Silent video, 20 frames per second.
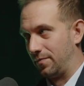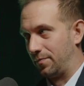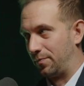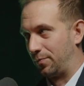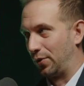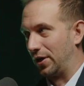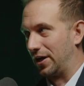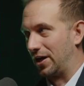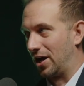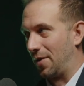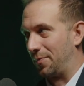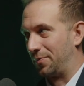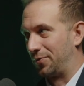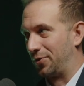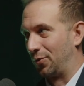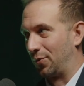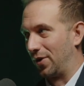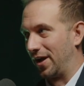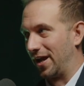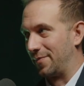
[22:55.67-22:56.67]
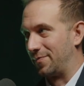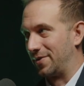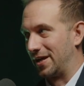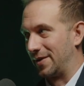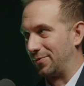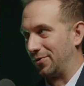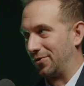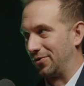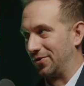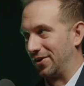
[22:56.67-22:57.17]
bring up the way
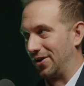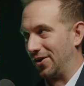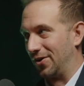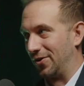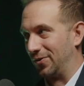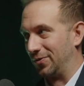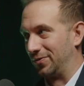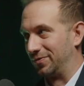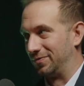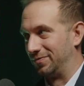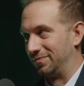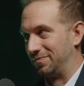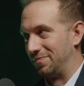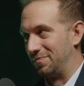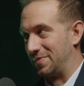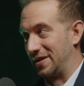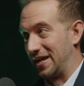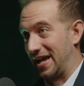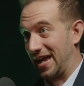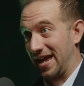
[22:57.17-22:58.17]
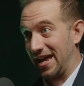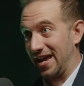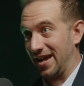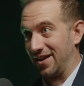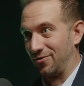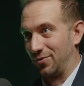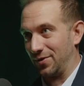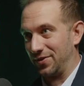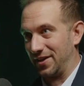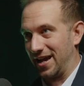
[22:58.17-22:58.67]
people
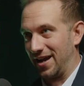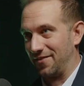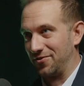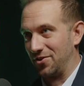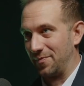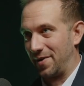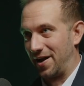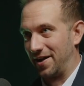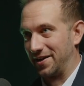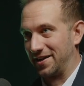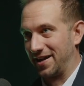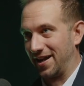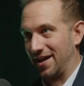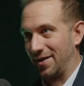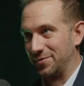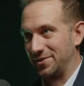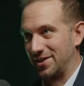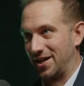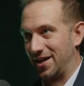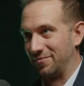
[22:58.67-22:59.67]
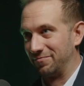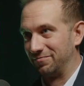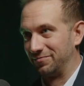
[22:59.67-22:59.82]
behave when they have their body cams on,